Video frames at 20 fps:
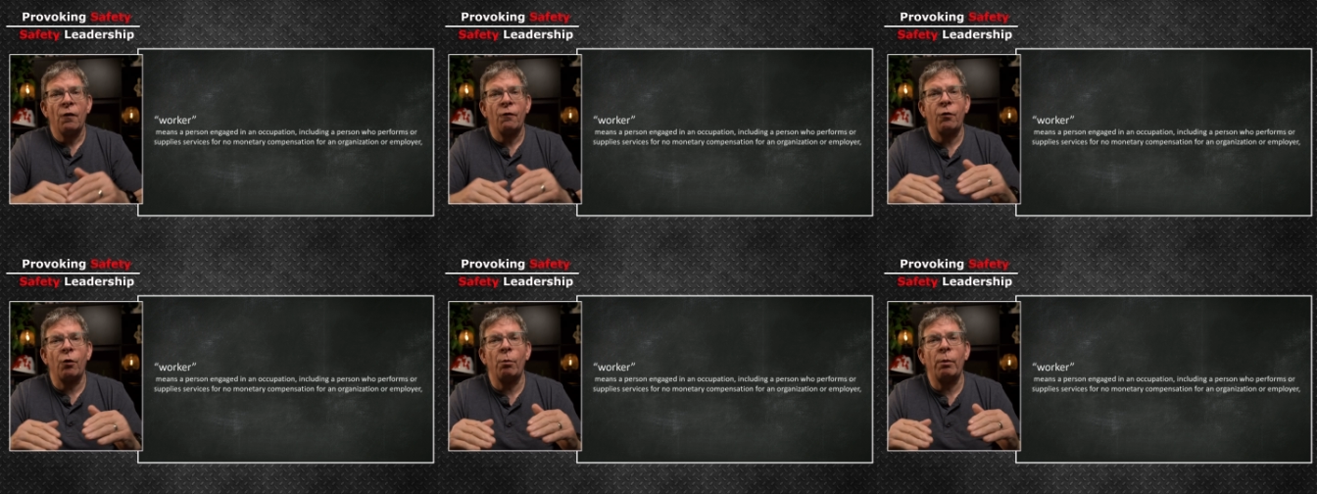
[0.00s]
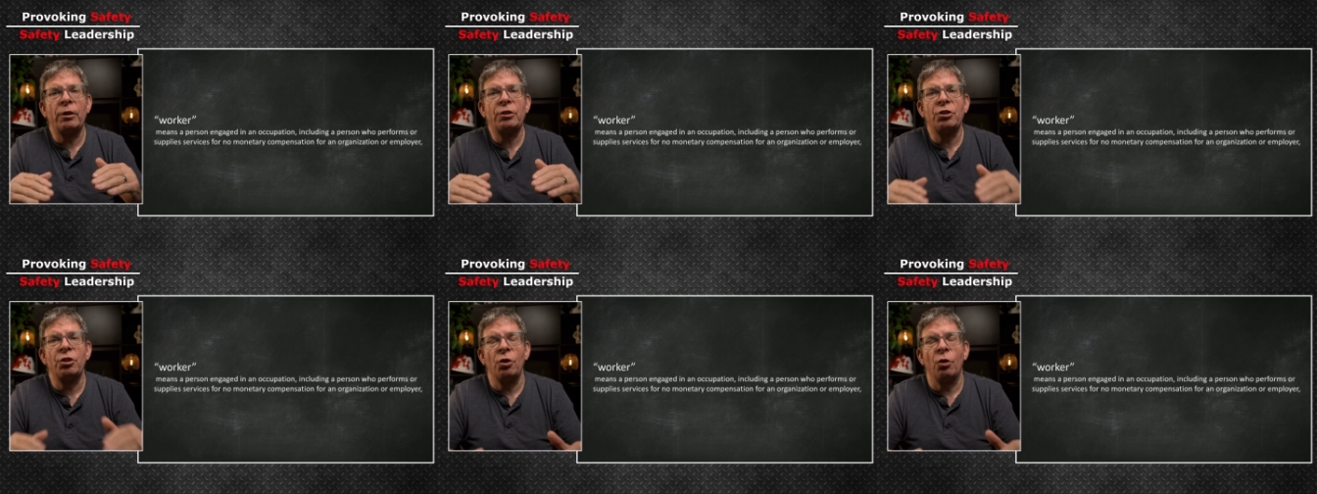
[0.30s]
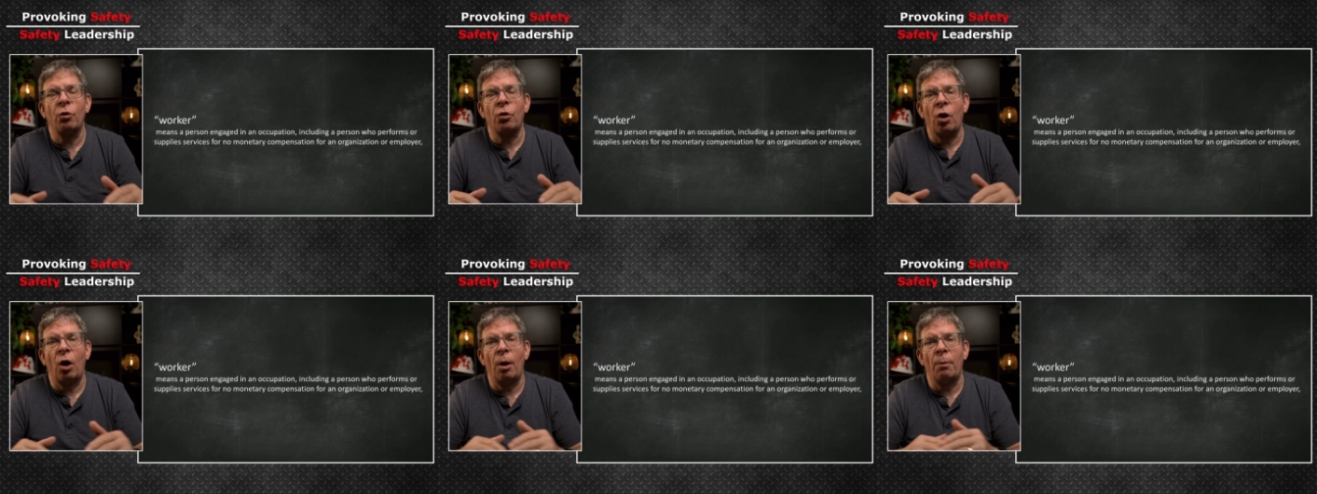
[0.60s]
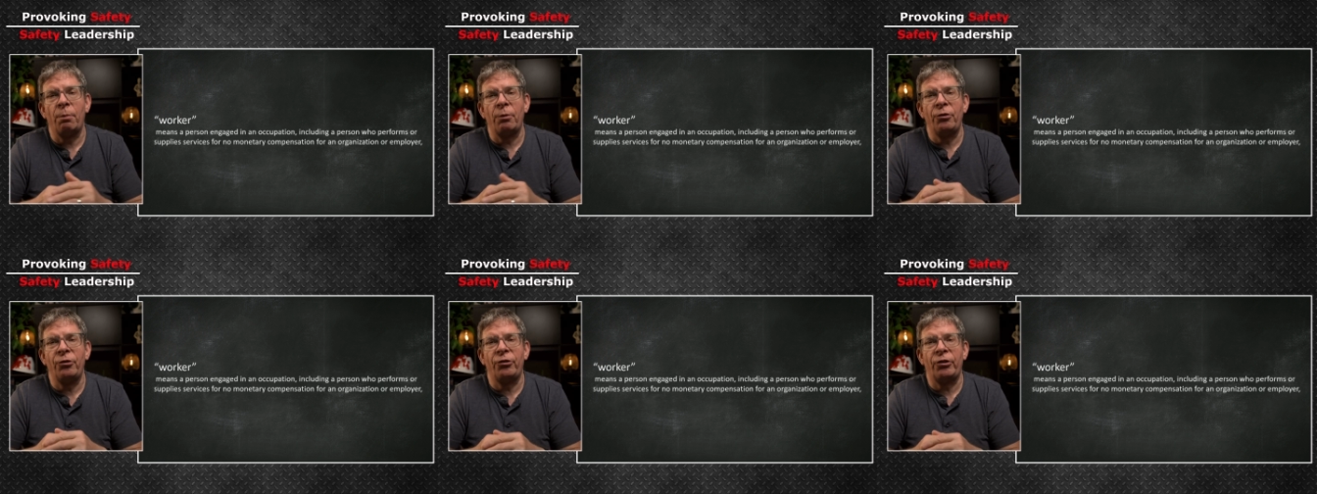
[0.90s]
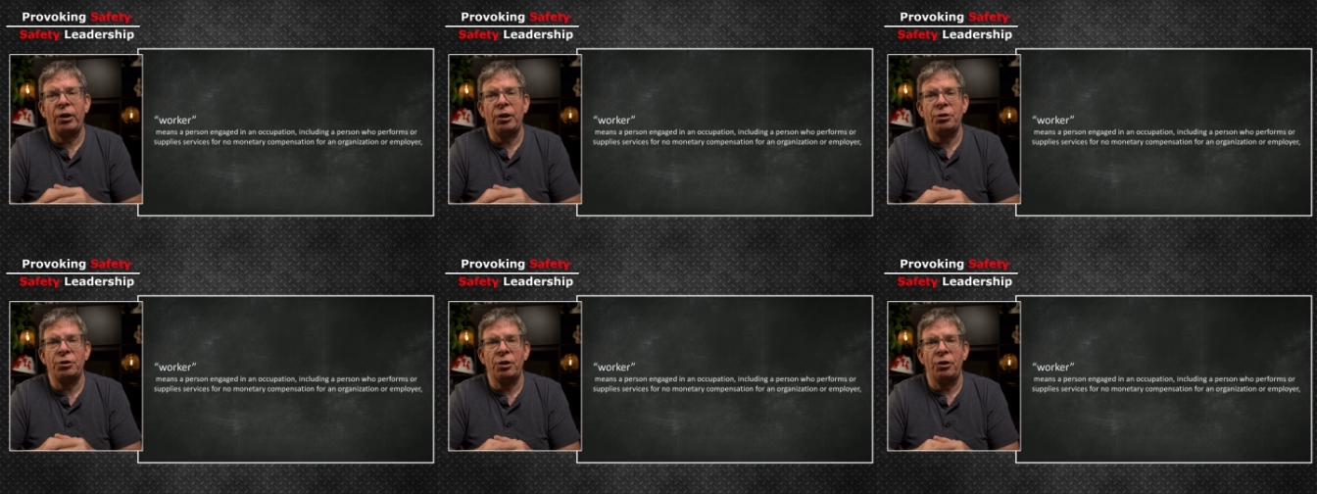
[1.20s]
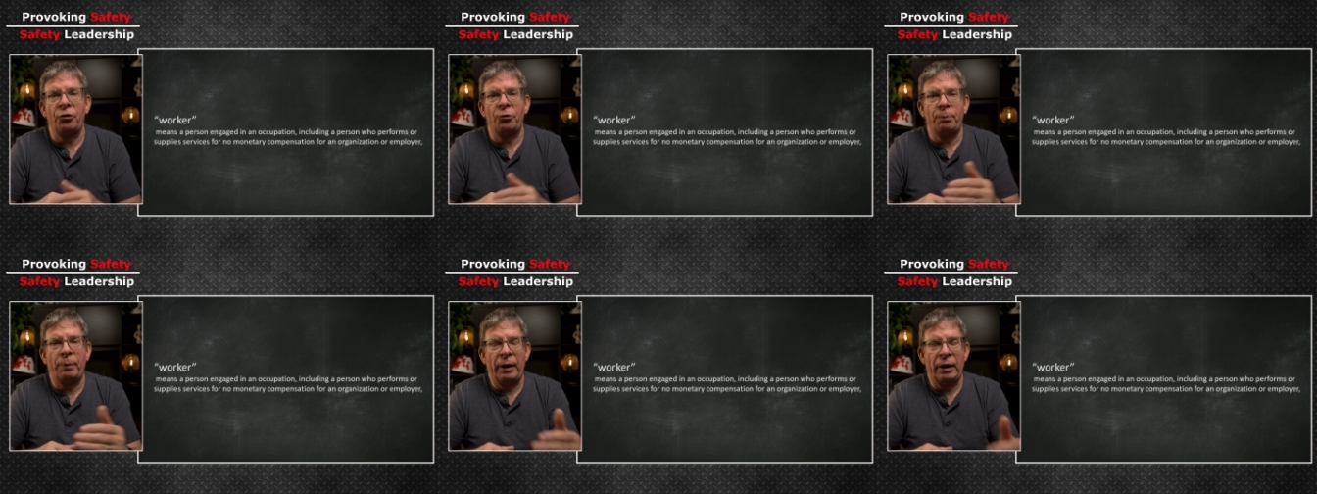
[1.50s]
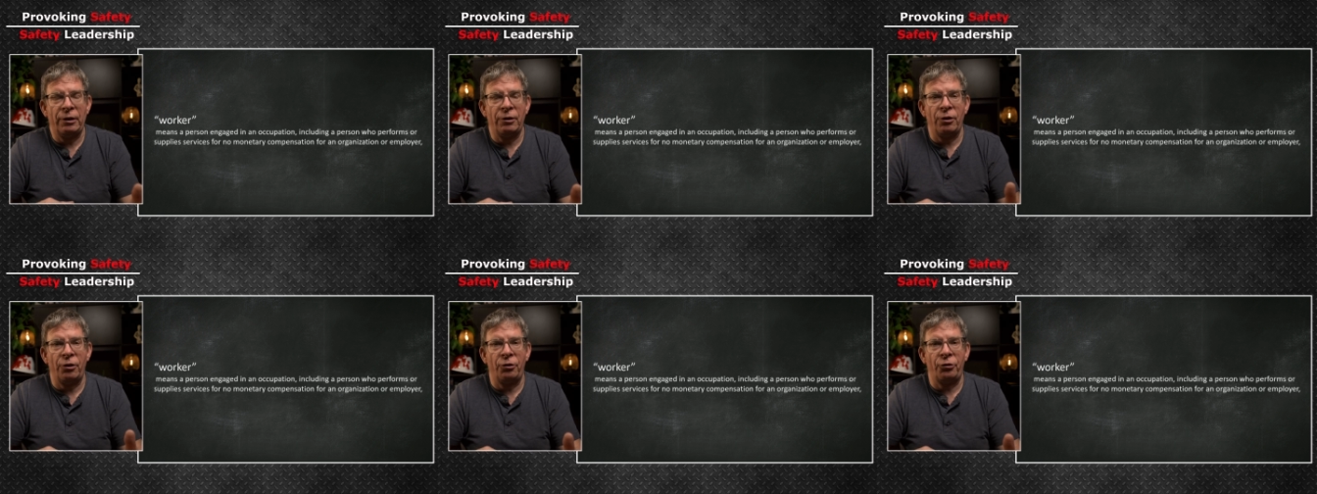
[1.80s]
for which no compensation is
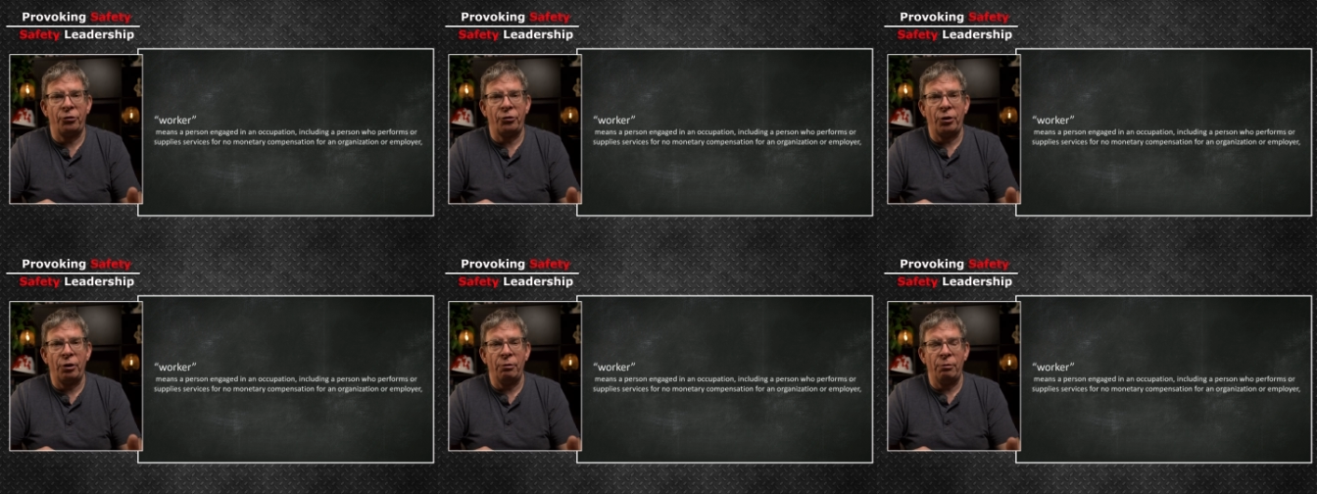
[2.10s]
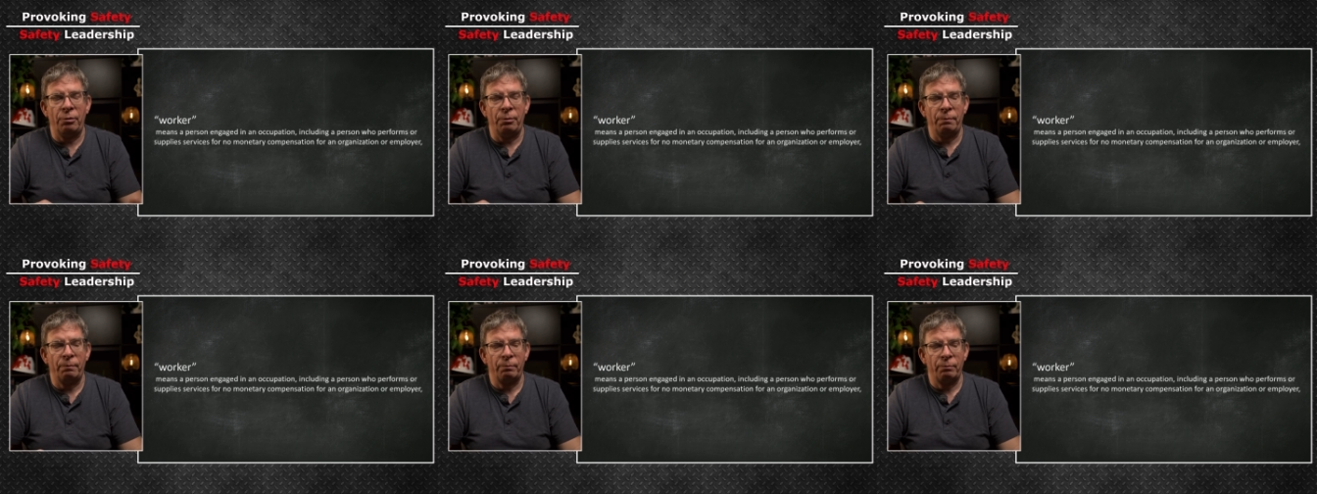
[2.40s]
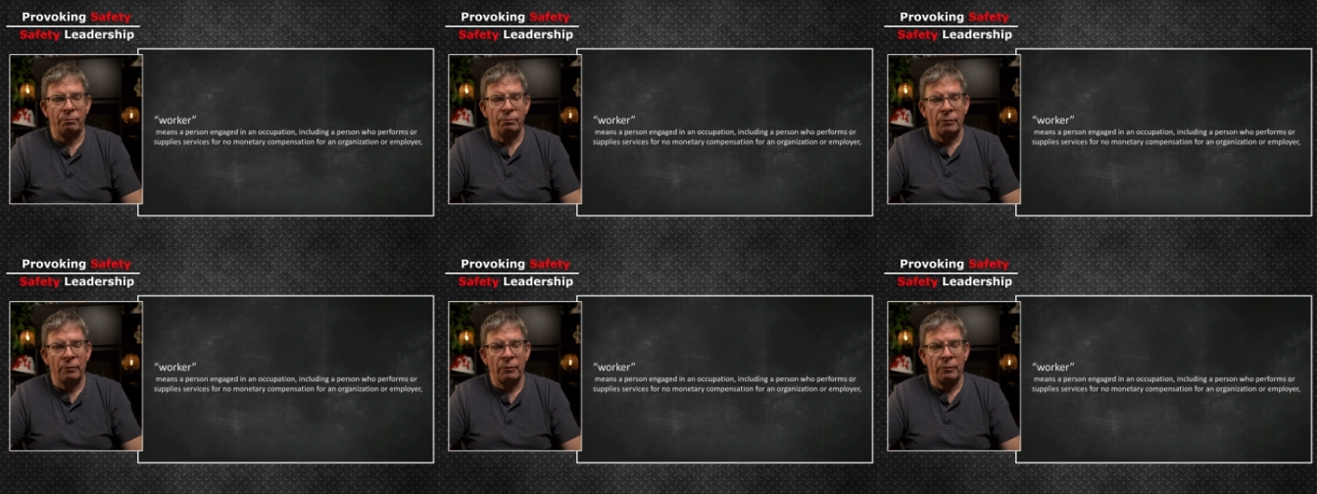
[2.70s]
paid to the student.